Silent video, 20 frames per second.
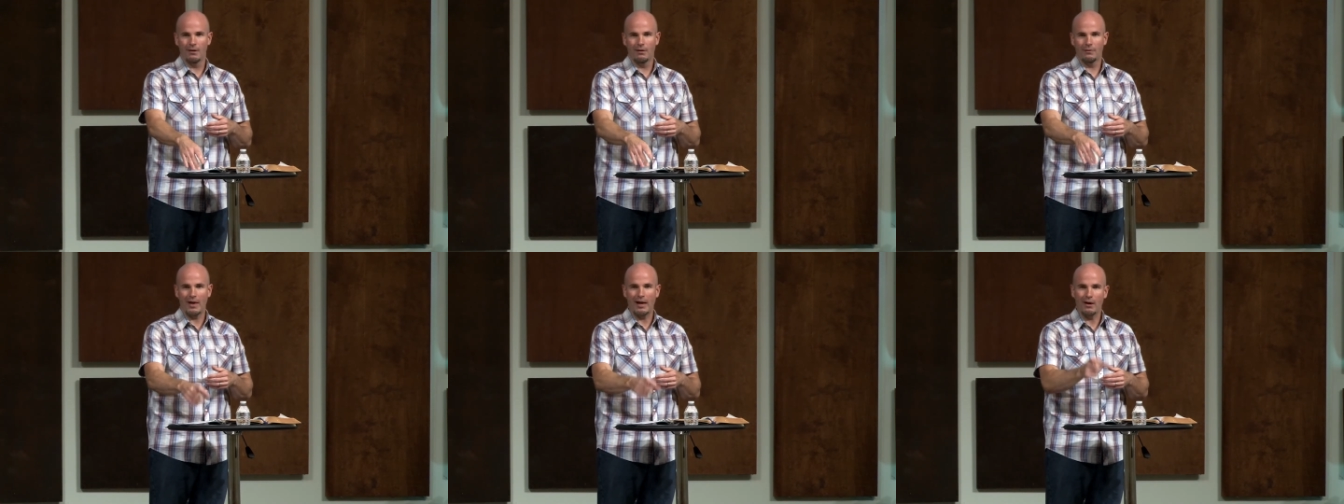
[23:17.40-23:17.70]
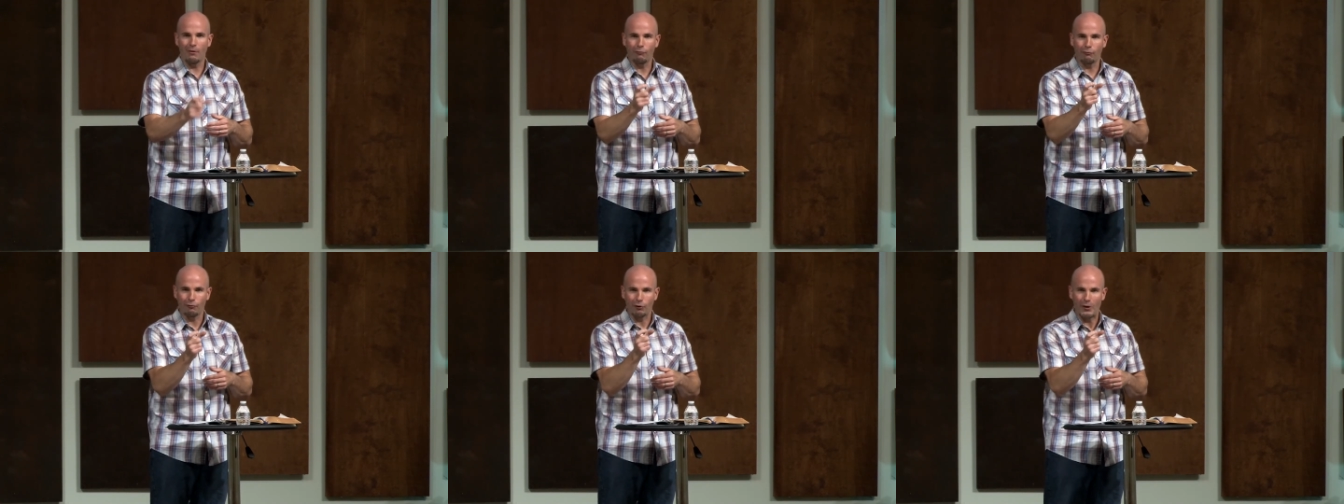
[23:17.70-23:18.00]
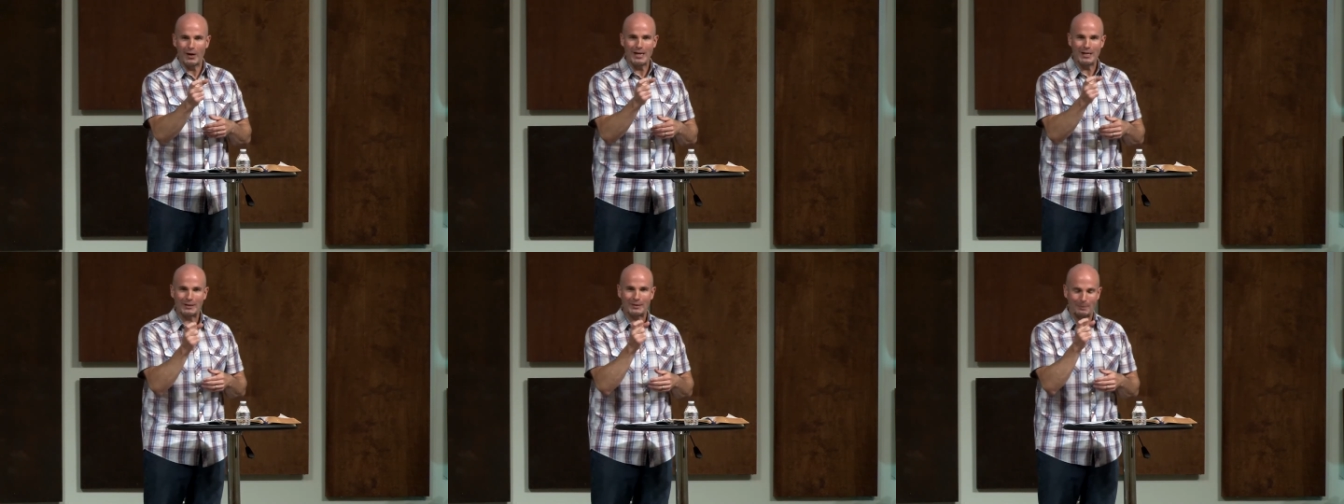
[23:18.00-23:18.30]
That
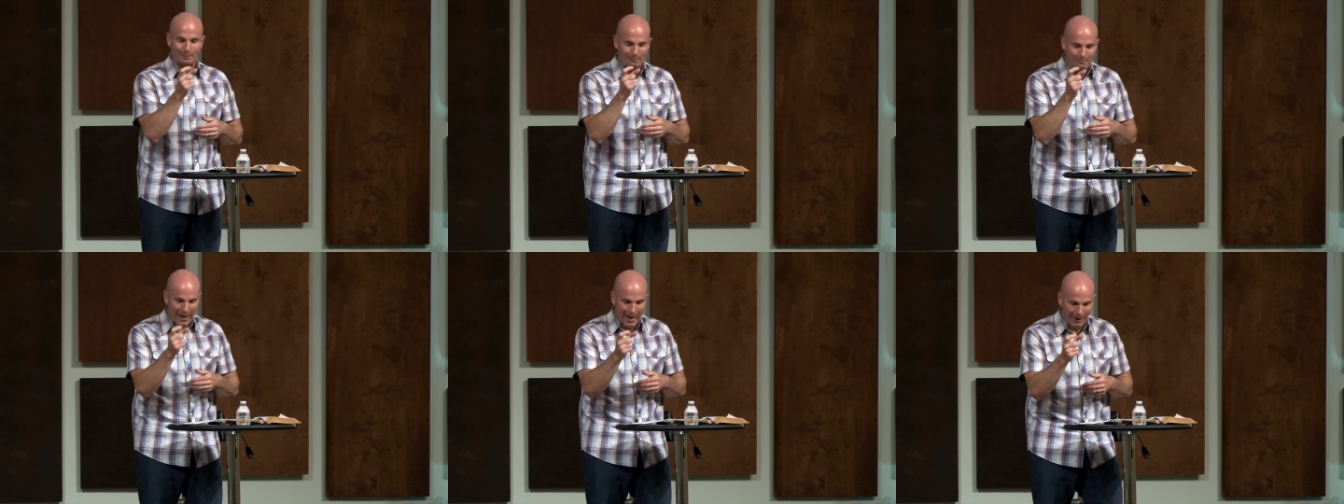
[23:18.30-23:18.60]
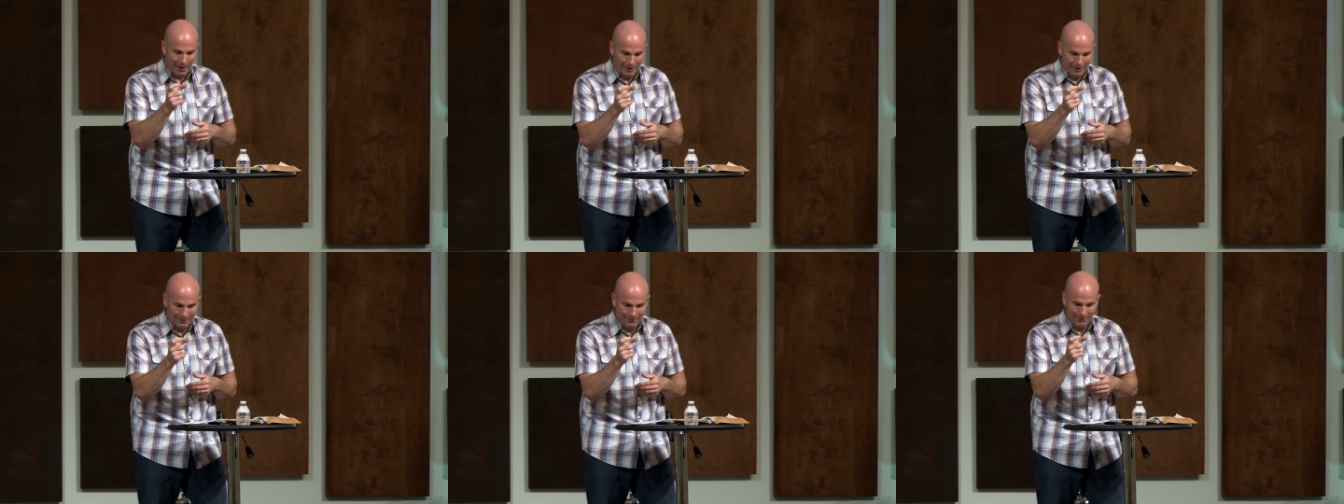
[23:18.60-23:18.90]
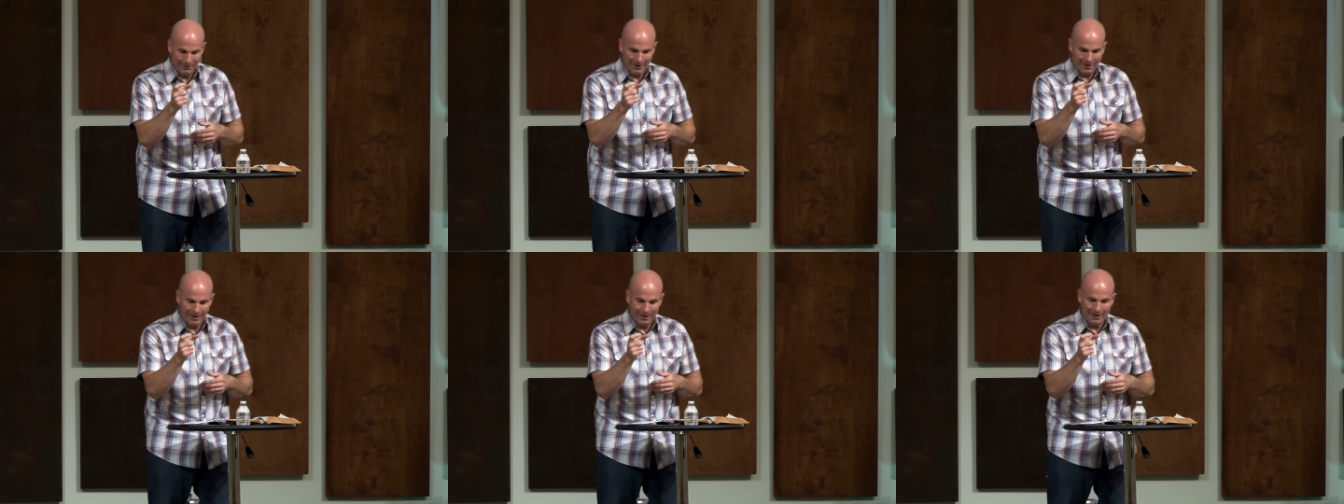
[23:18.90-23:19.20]
phrase meta,
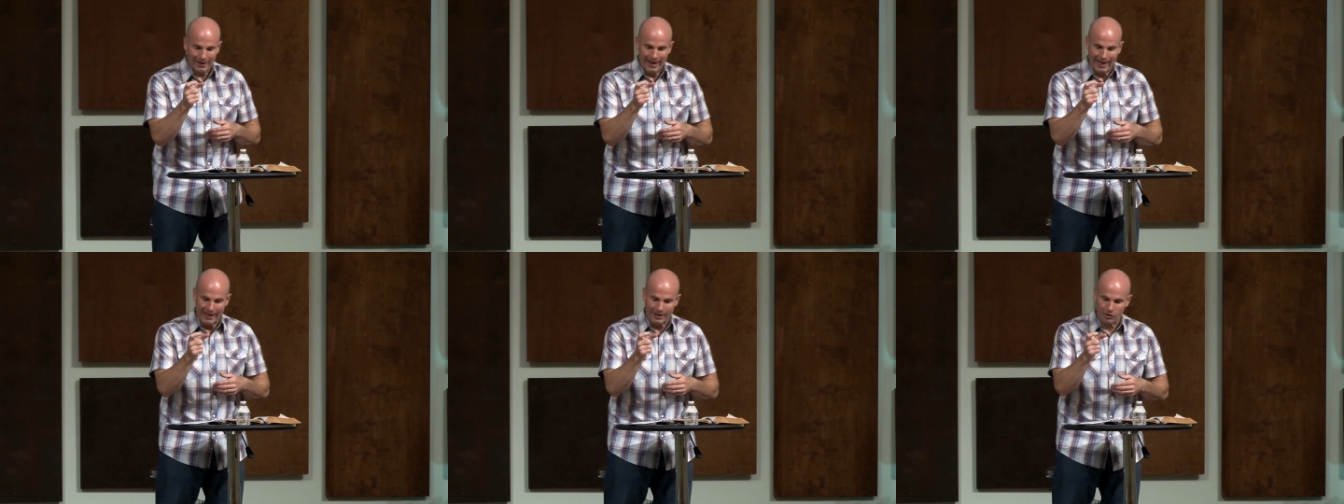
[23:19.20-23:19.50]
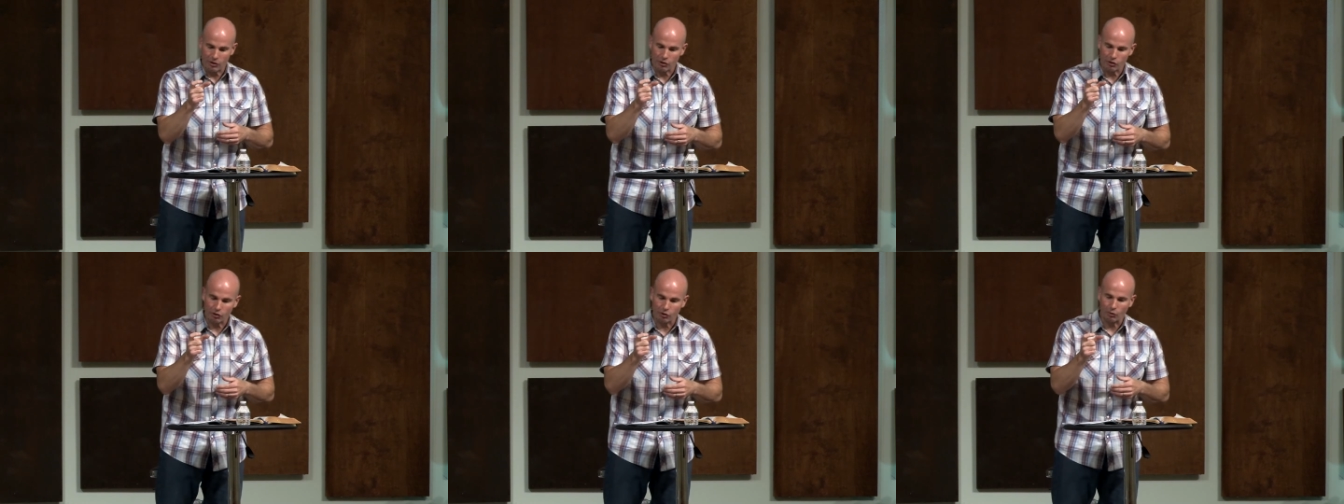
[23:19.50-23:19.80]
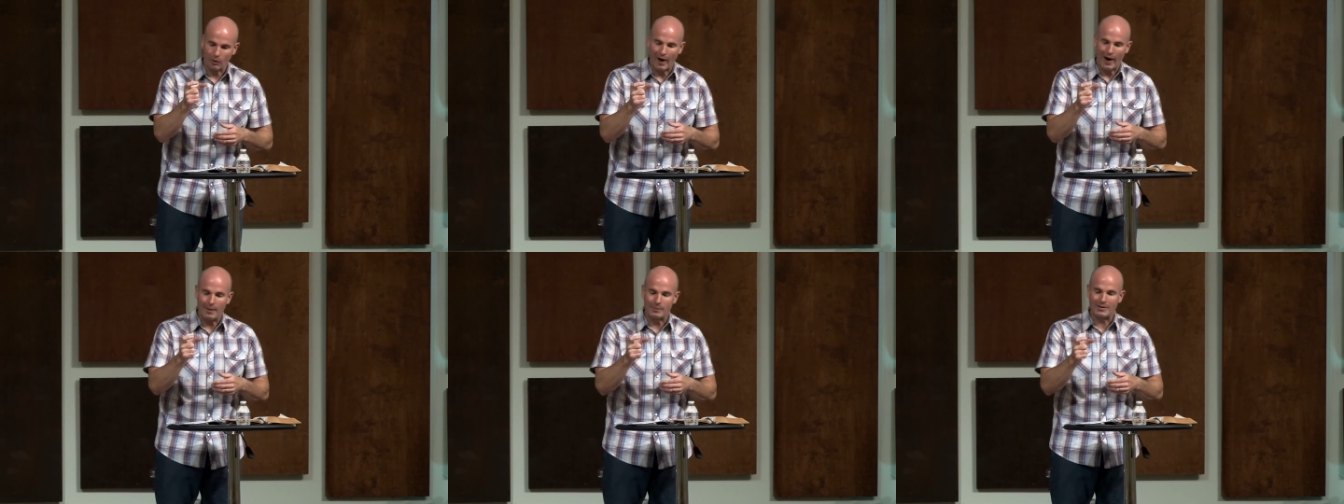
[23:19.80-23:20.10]
it
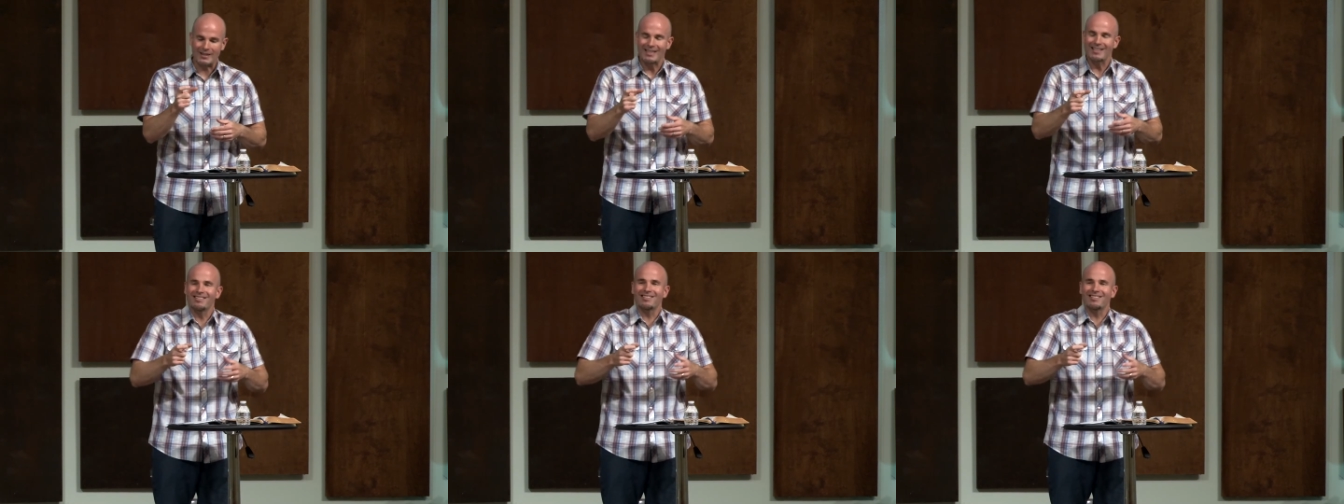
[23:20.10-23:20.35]
describes